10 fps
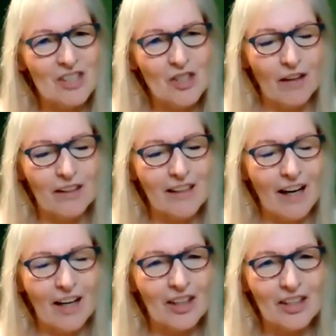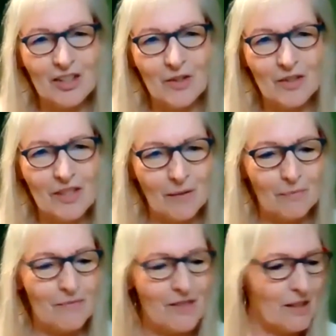Shradha and I are going to do
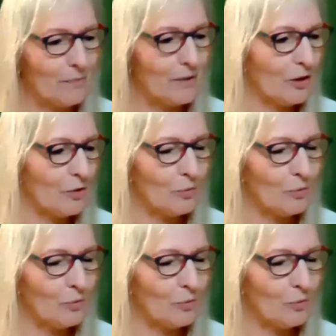some little